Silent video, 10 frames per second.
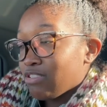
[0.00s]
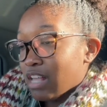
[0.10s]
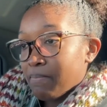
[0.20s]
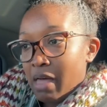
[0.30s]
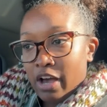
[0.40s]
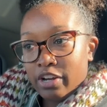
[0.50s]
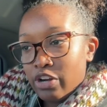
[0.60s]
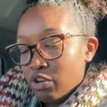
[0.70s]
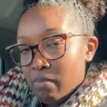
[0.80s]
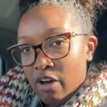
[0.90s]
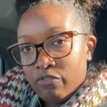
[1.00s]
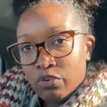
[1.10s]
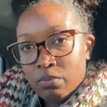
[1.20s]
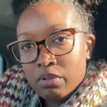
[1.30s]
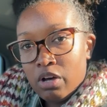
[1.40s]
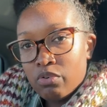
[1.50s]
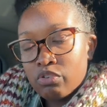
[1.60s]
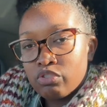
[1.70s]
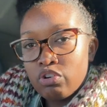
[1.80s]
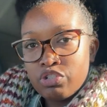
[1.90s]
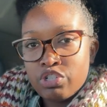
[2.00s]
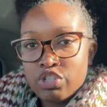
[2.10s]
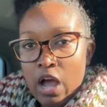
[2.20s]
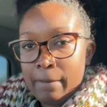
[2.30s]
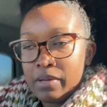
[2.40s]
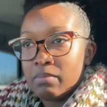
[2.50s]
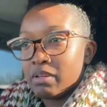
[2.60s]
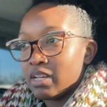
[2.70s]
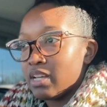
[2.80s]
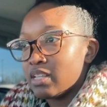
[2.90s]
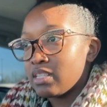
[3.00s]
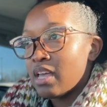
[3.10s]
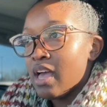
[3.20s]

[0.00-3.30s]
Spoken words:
I'm not gonna do my full-blown grocery shopping because